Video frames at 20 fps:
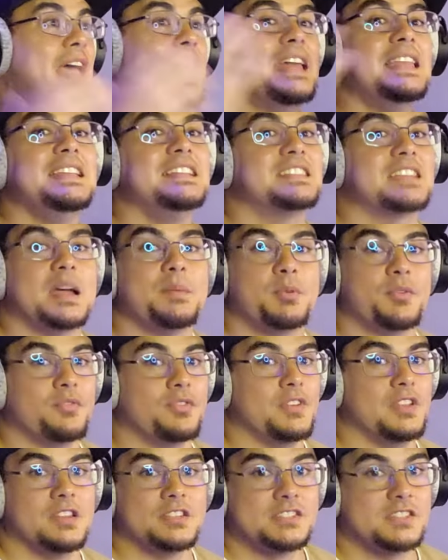any type of
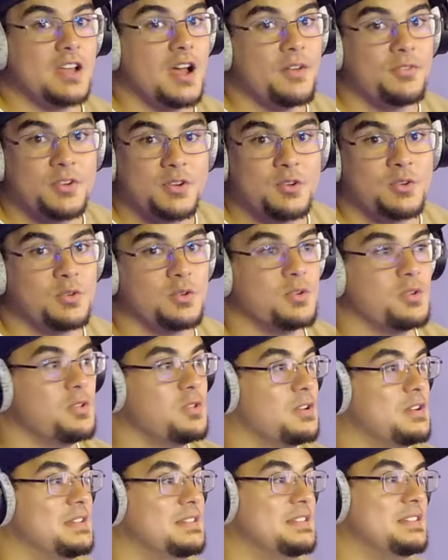
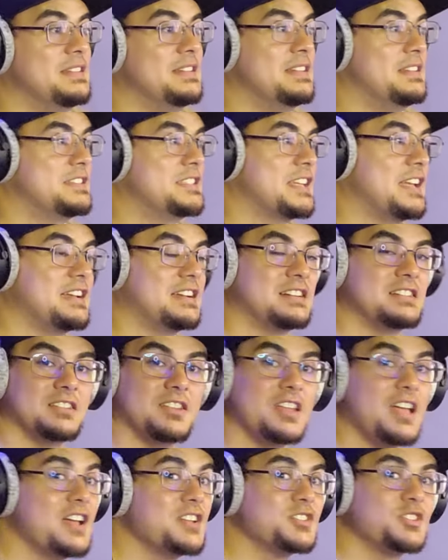philosophical and
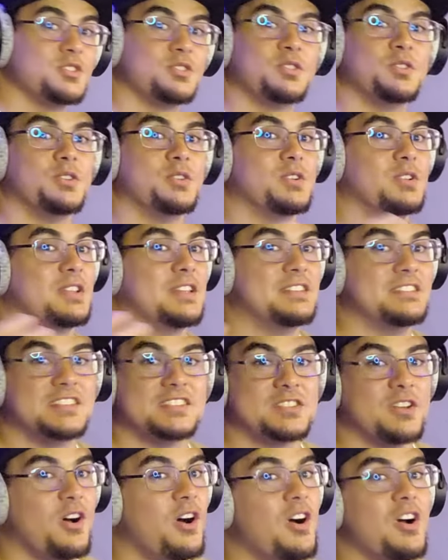psychological and
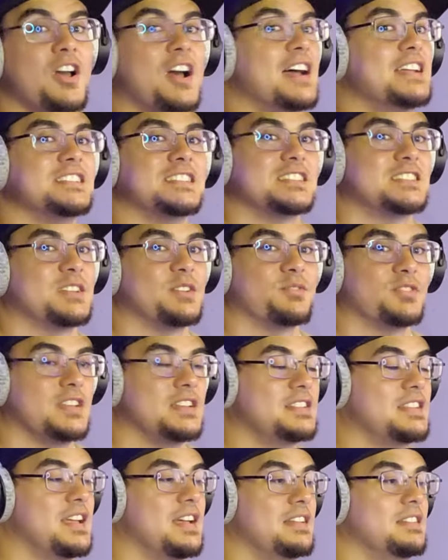just all kinds of stuff
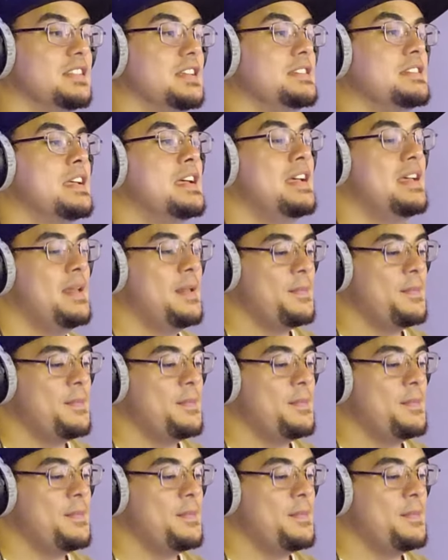like that. Like,